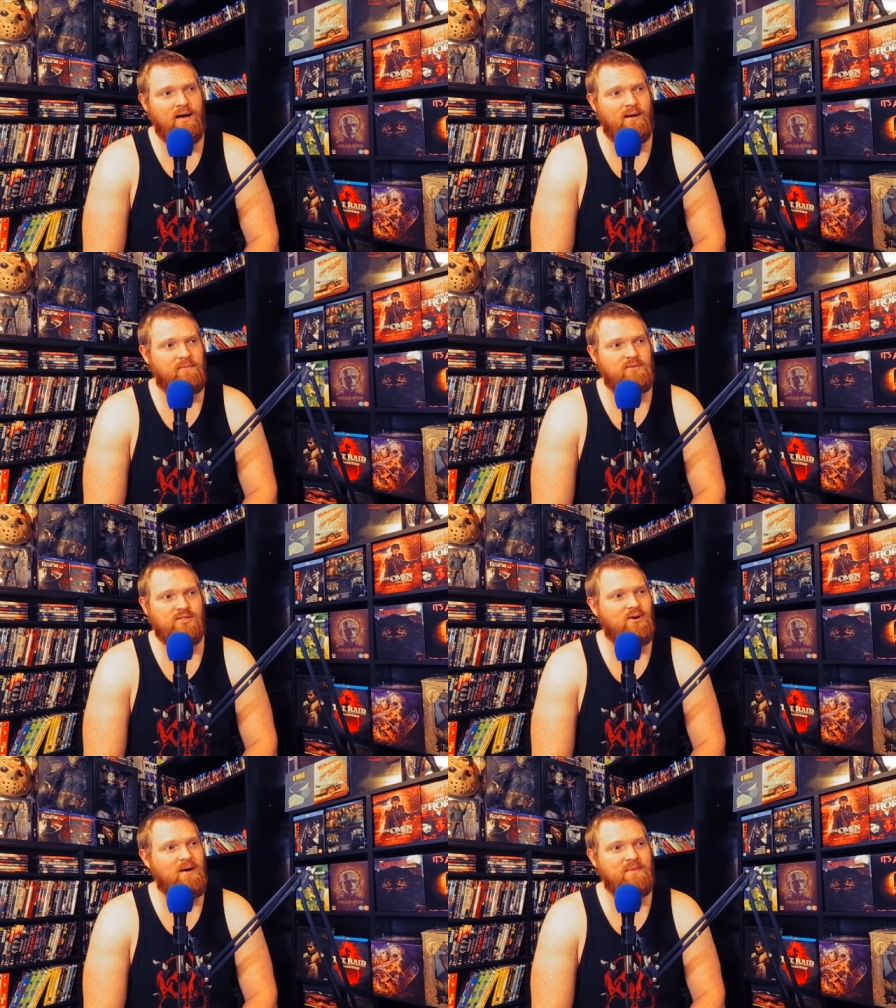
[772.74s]

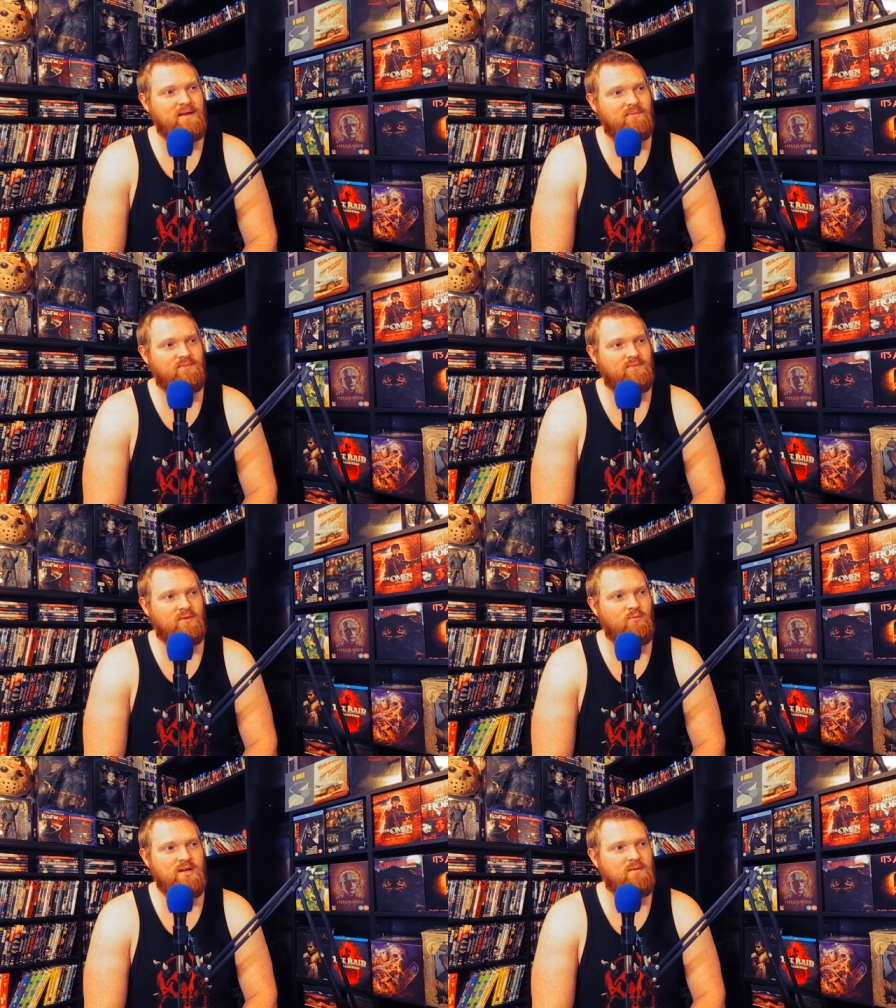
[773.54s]
So, I mean,
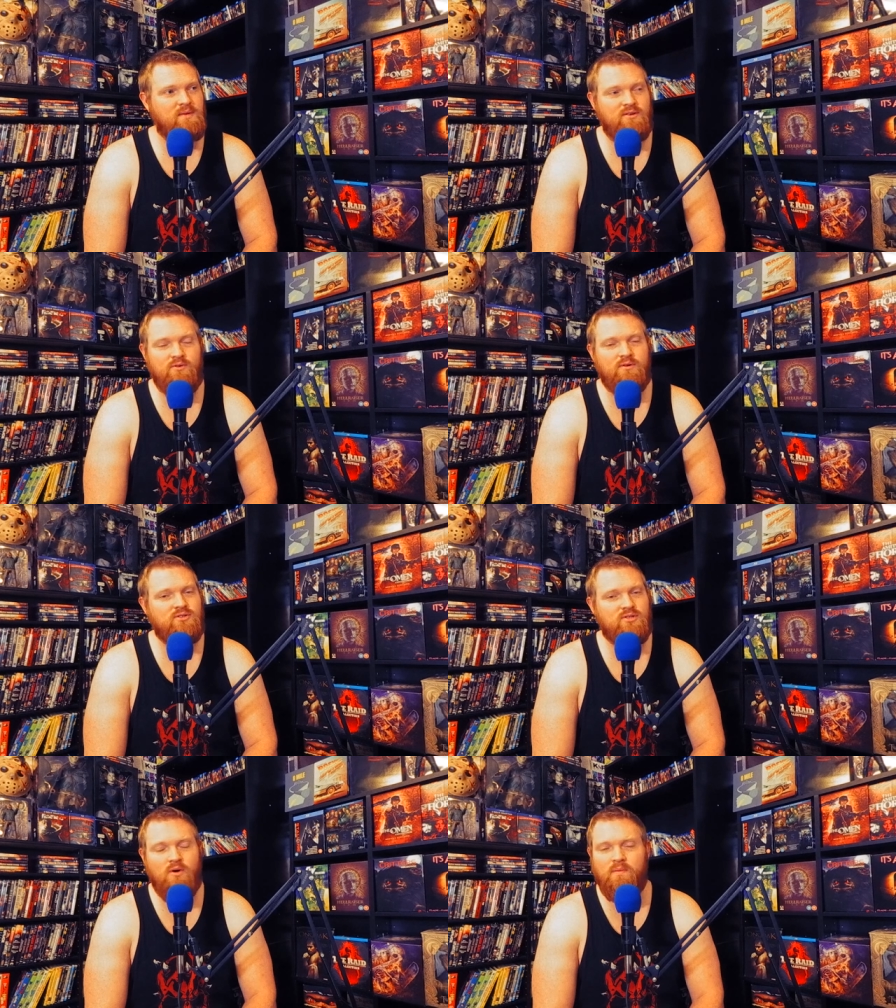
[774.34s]
we could be doing
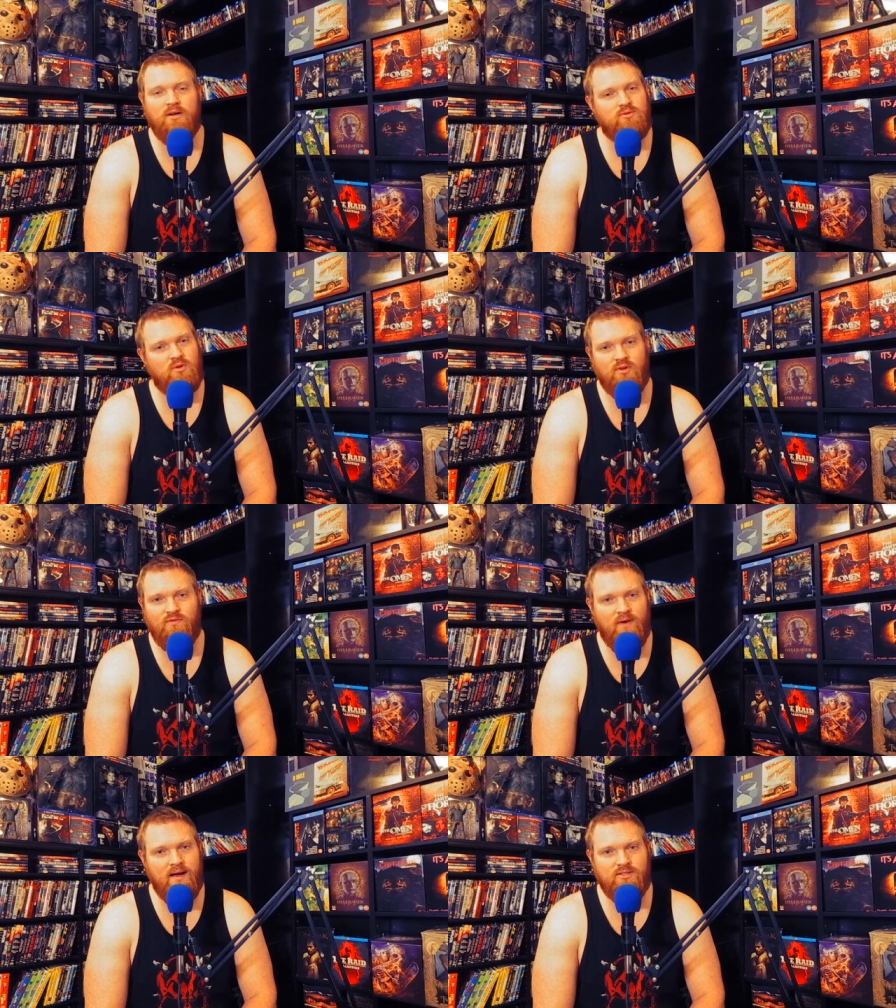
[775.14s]
so much with this
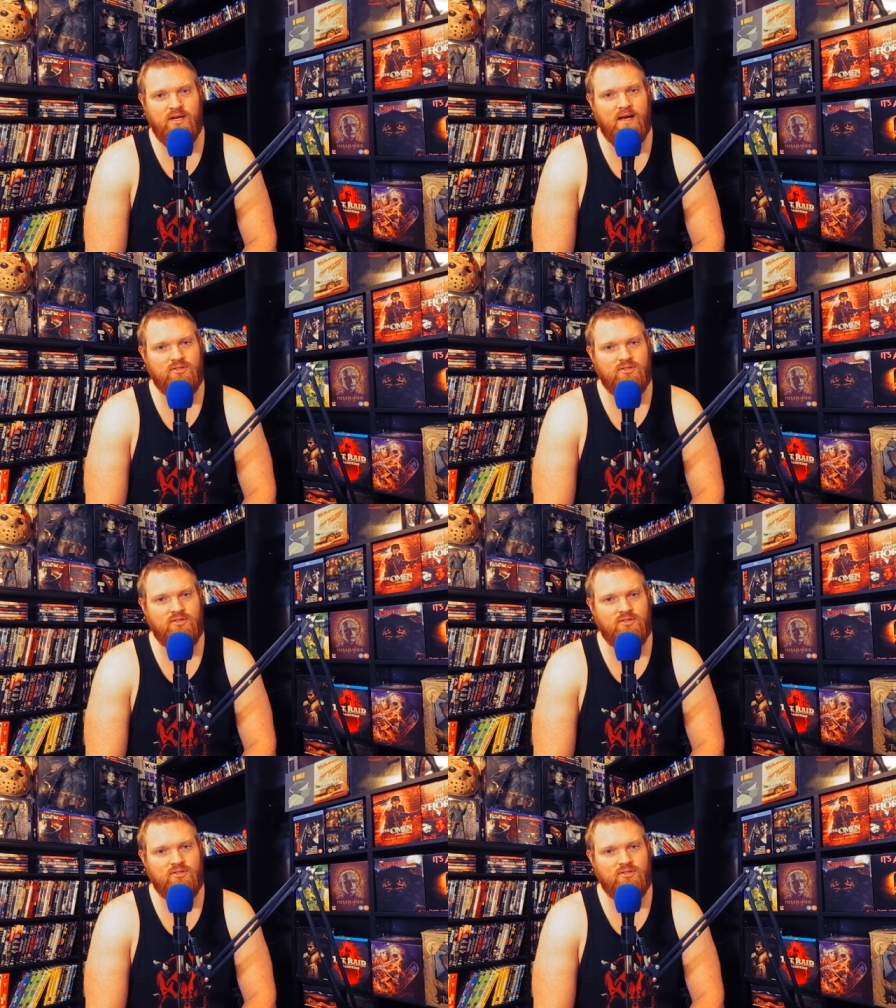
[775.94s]
franchise.